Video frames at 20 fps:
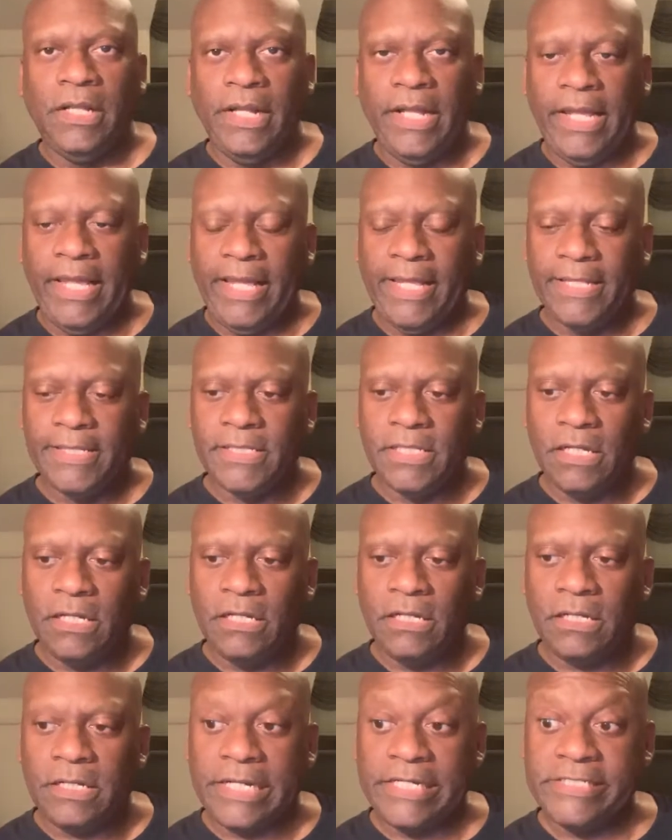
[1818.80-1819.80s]
And
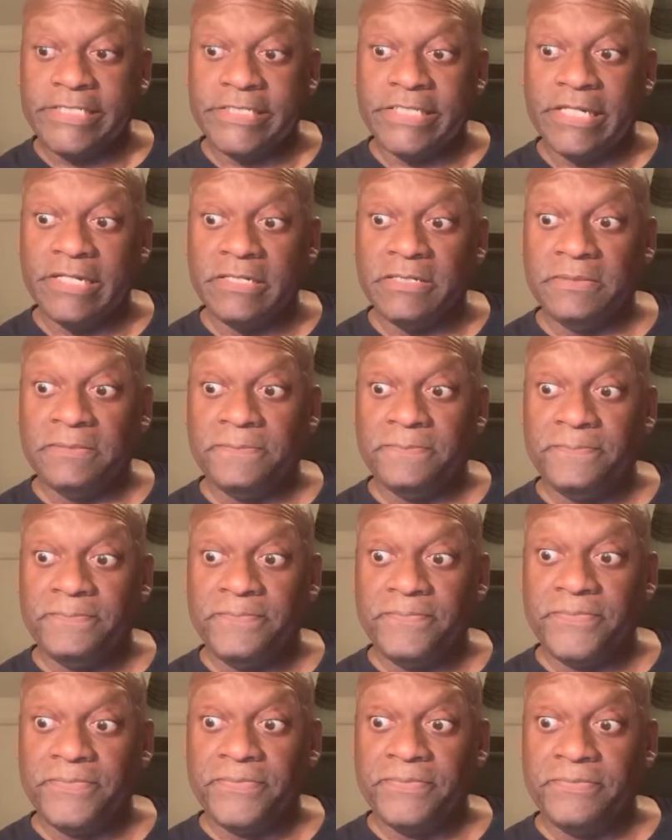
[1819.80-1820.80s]
uh, I said,
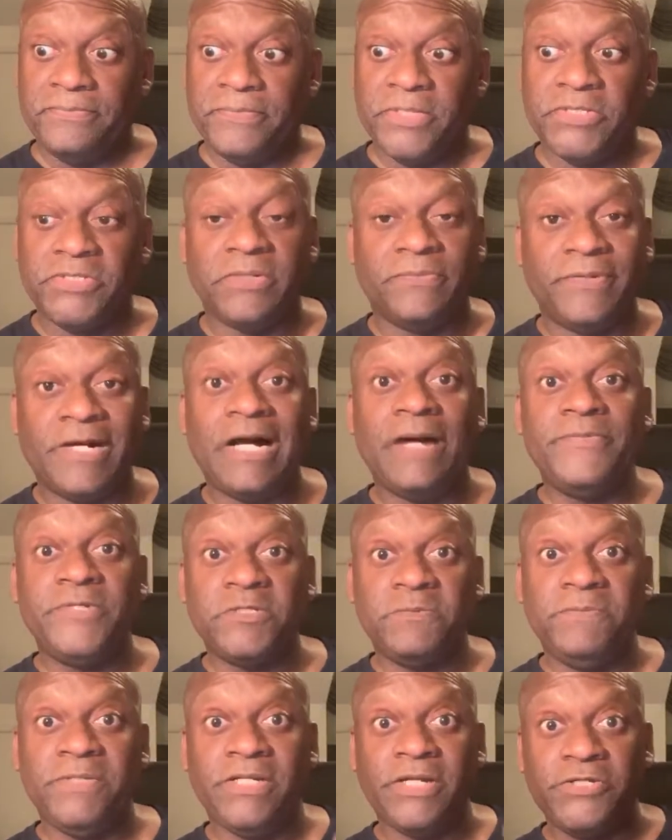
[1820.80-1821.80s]
Mr. Bobb,
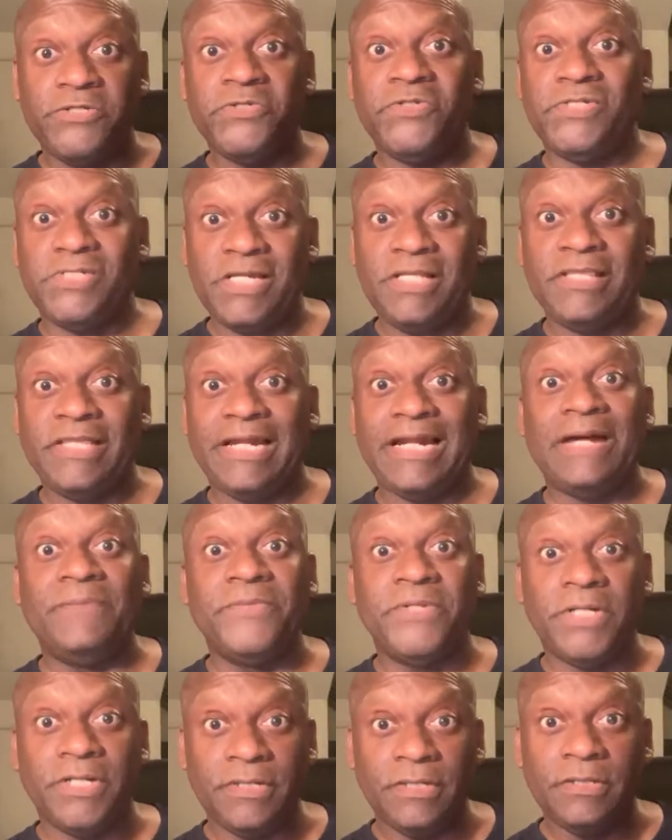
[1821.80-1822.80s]
just because you said that, I'm
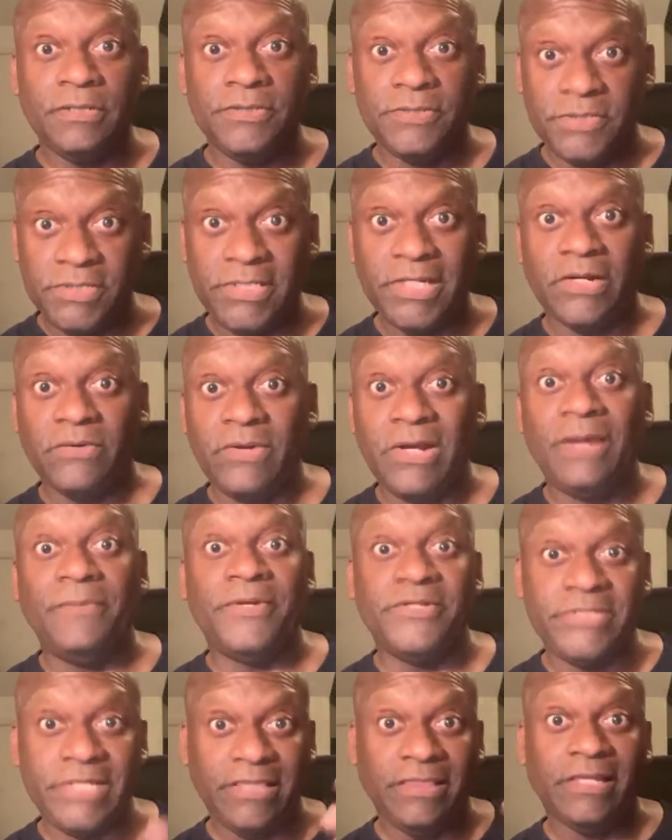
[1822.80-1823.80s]
going to stick around. I'm
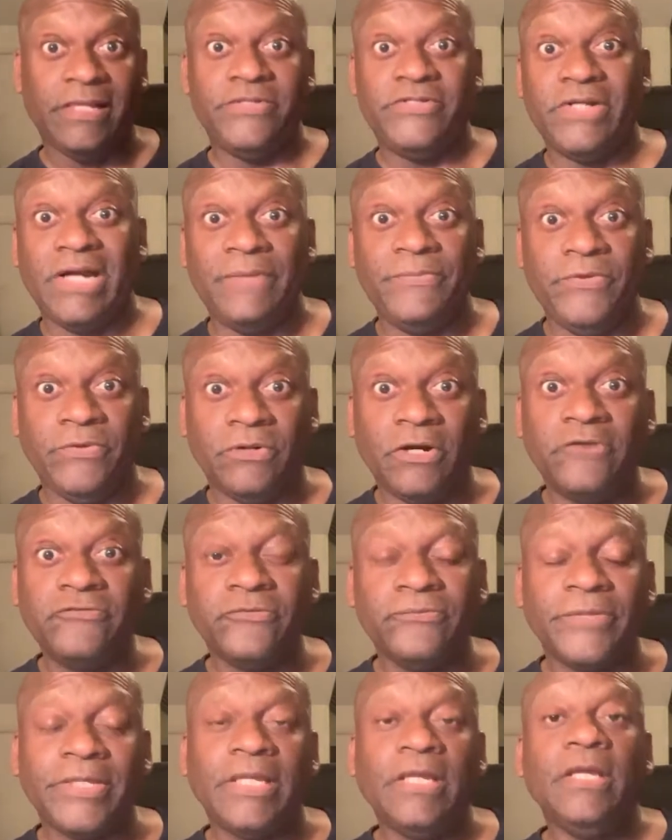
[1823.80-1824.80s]
going to take that job you
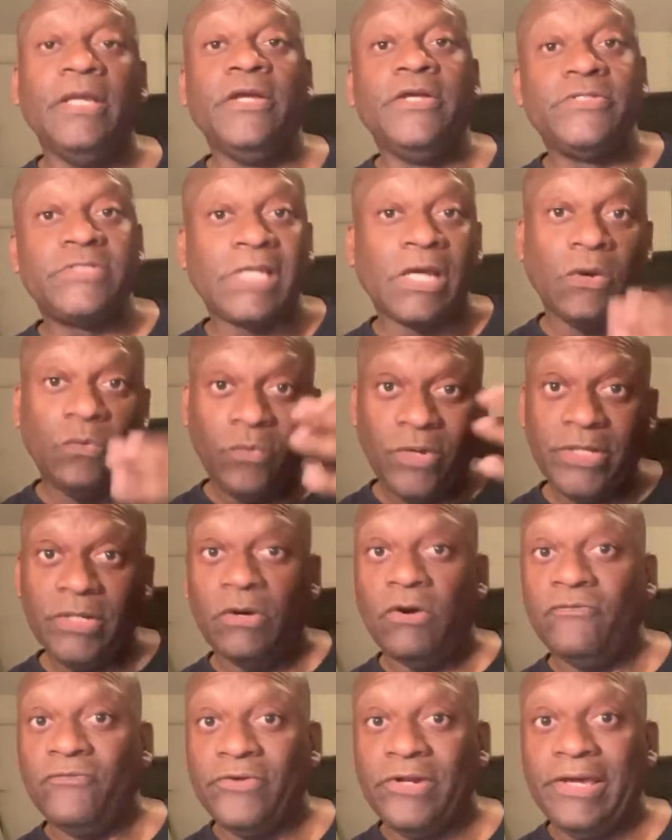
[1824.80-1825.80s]
offered me. So I went
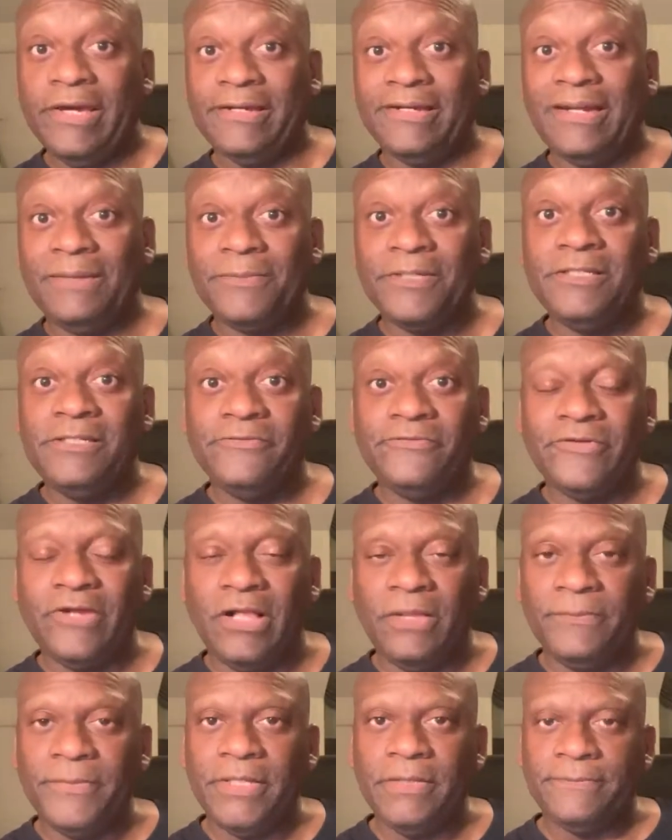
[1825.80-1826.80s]
over to economic
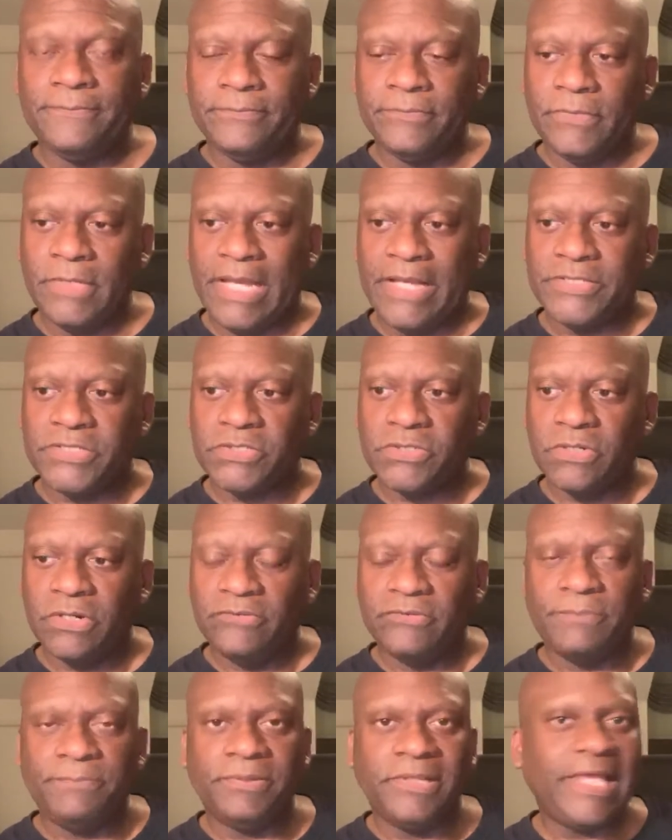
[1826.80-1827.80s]
development as a sort
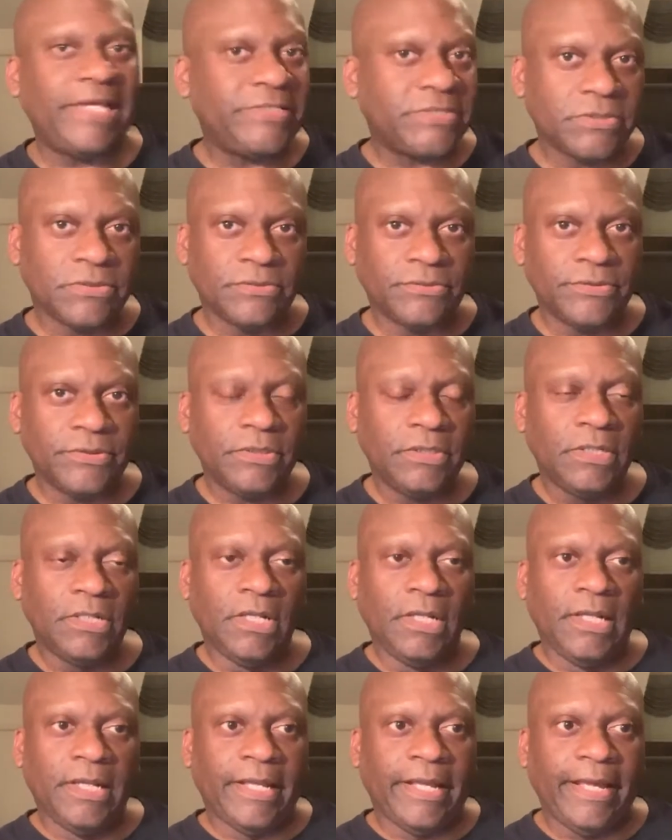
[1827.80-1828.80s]
of a placeholder.
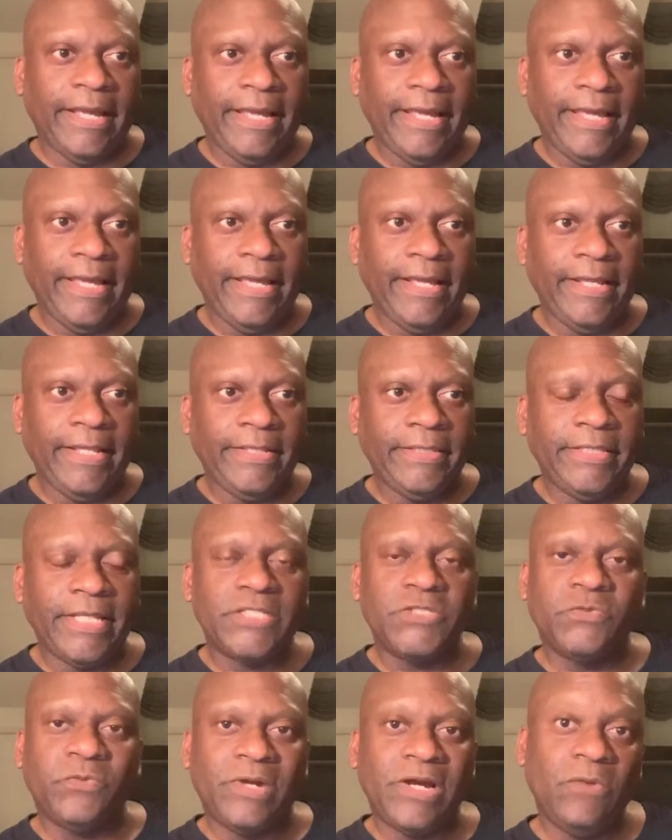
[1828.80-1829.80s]
And
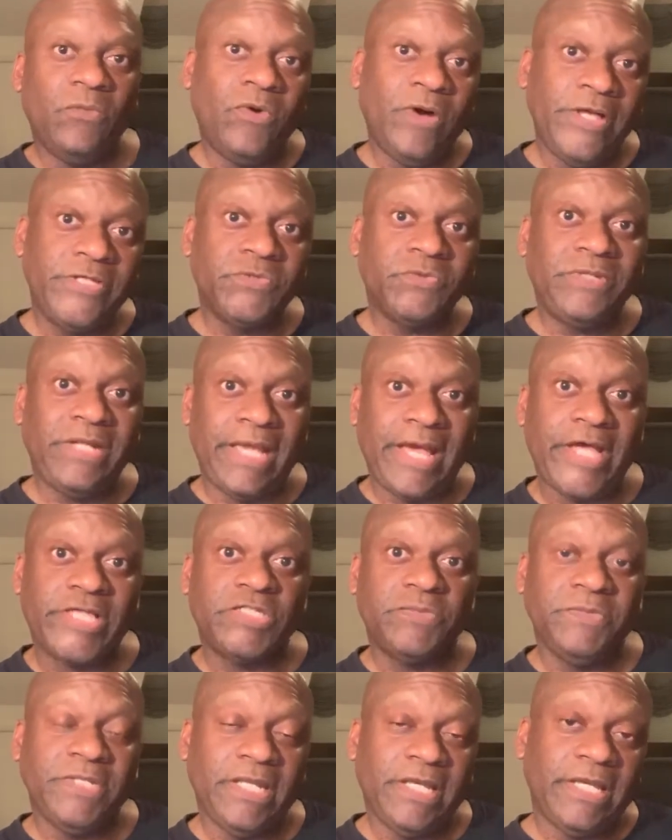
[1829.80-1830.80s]
that's where I was when he
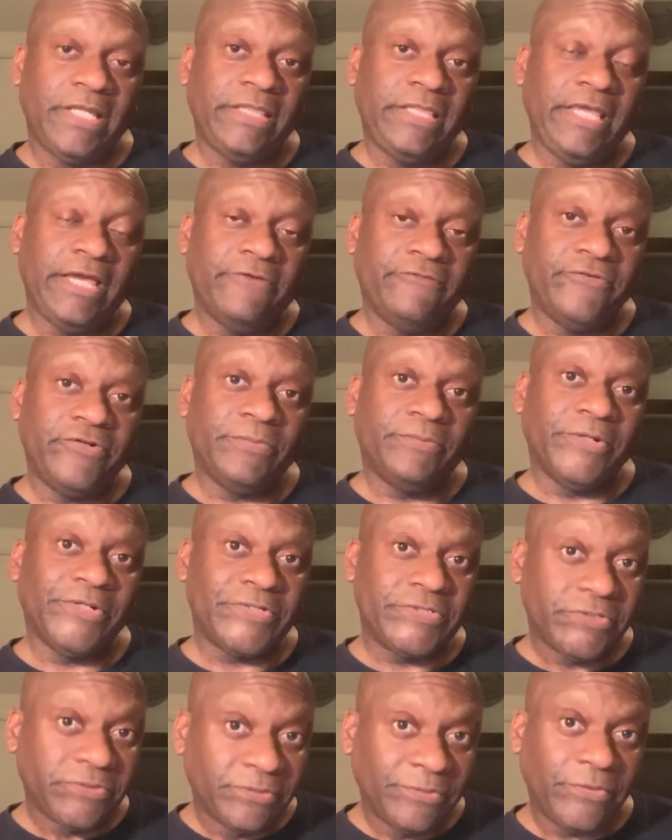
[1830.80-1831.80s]
asked me to head the effort to bring
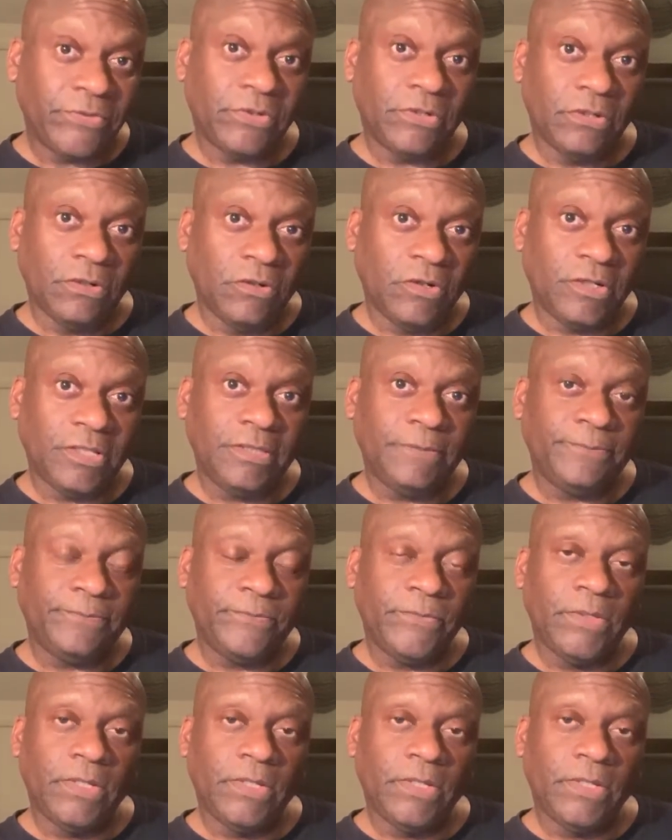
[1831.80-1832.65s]
Super Bowl to Oakland.